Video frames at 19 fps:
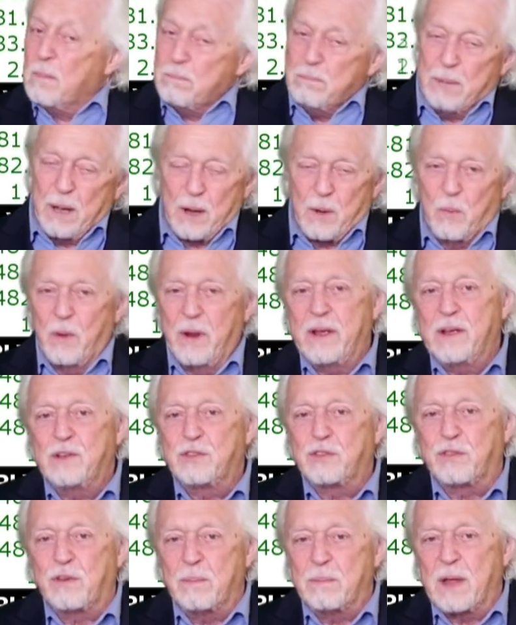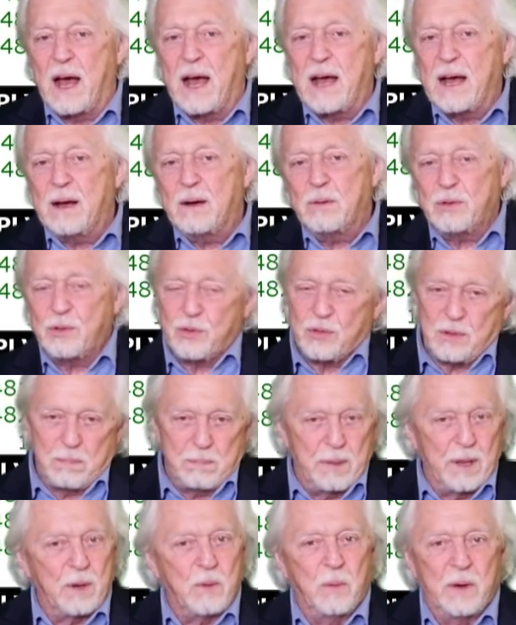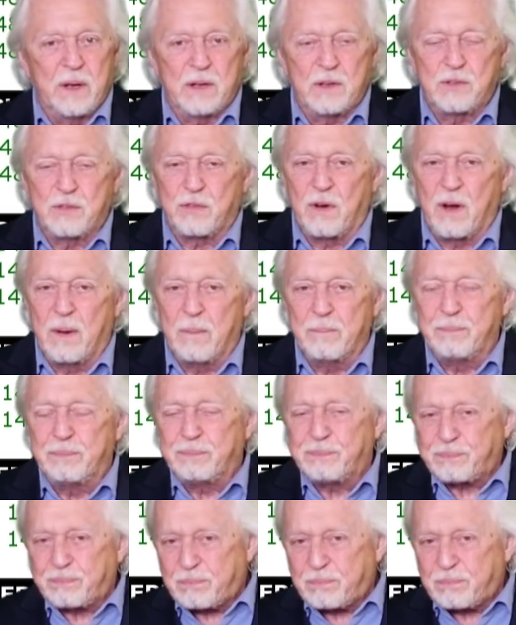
big wigs from the House, the big wigs from